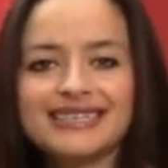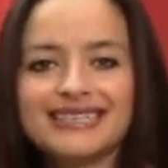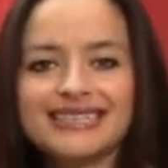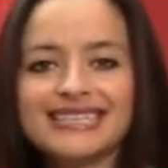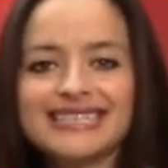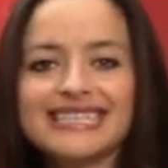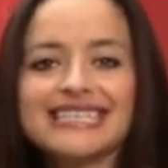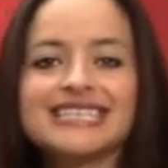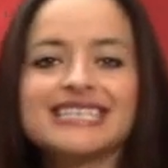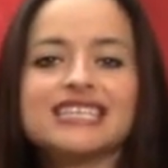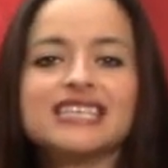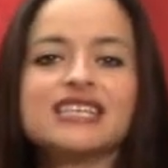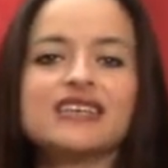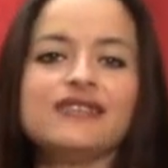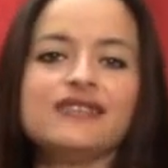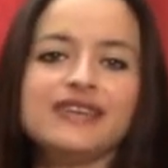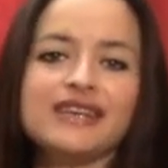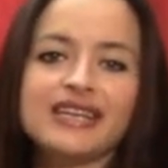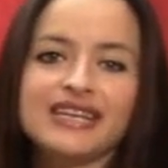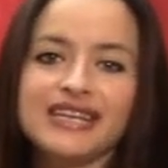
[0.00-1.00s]
the
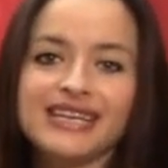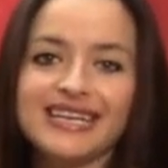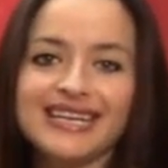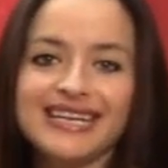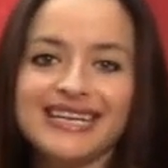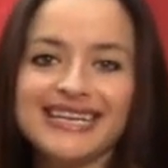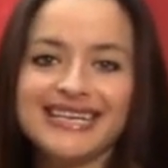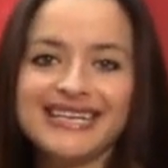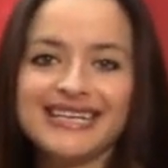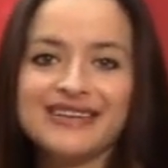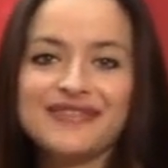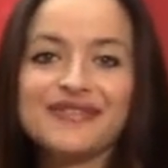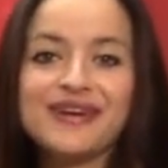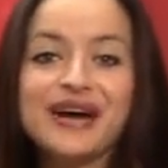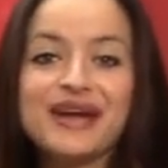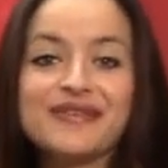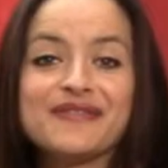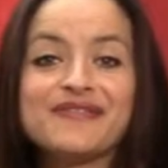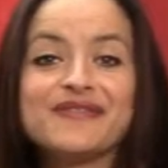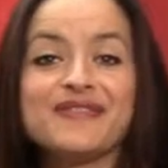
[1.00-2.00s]
sensitivity, the
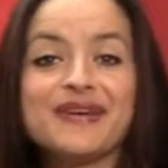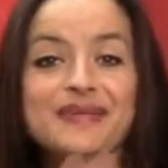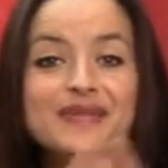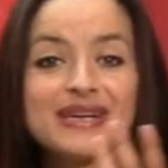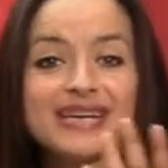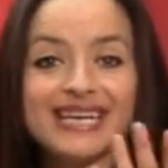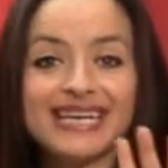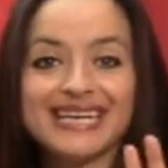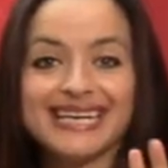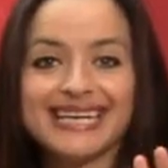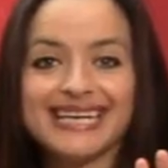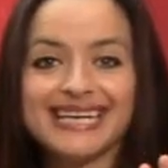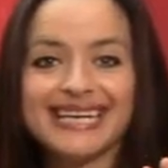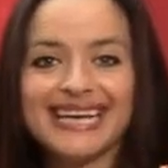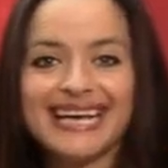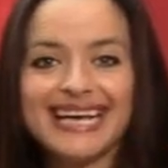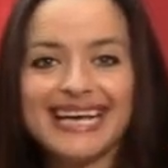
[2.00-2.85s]
divine feminine.